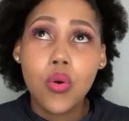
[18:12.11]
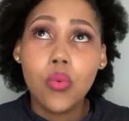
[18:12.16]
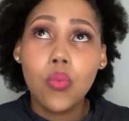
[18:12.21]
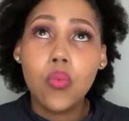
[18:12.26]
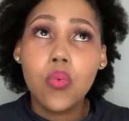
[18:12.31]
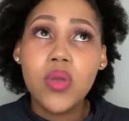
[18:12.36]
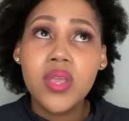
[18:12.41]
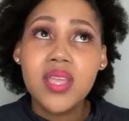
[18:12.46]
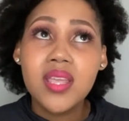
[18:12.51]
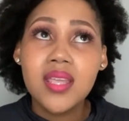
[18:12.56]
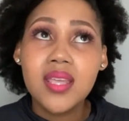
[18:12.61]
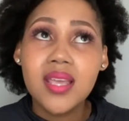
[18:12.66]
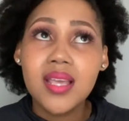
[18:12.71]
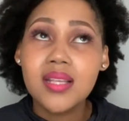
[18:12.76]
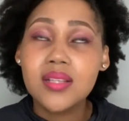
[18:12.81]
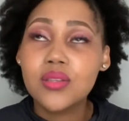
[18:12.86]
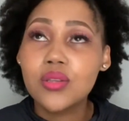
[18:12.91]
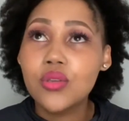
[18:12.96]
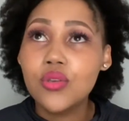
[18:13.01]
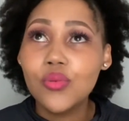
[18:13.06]
we as
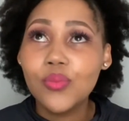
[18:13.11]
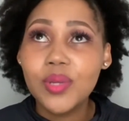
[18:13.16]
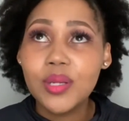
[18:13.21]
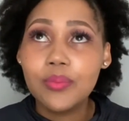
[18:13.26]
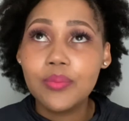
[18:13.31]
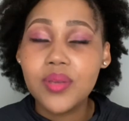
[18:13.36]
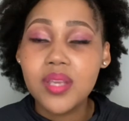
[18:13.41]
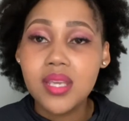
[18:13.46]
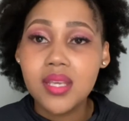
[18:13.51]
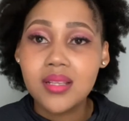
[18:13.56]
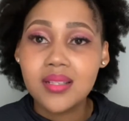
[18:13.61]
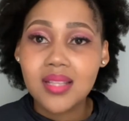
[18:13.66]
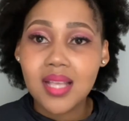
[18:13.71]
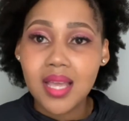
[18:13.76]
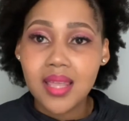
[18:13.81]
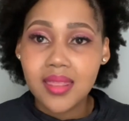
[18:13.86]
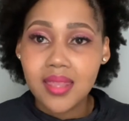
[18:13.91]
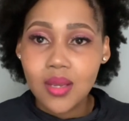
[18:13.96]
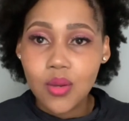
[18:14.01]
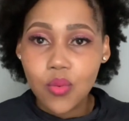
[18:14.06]
human beings, I
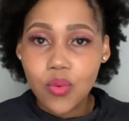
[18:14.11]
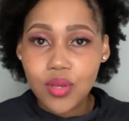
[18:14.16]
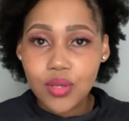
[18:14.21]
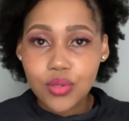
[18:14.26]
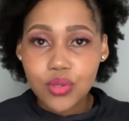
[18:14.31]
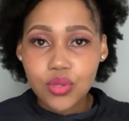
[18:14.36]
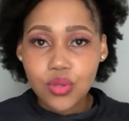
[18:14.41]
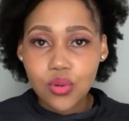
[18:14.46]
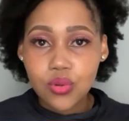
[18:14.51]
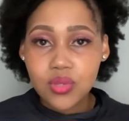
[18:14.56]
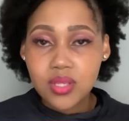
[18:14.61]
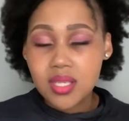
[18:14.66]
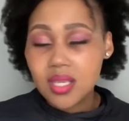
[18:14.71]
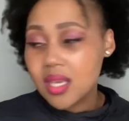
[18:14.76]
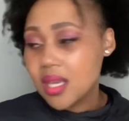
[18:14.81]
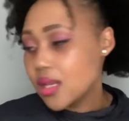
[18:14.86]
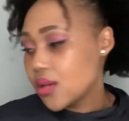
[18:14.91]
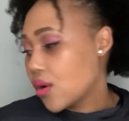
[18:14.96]
think we're so scared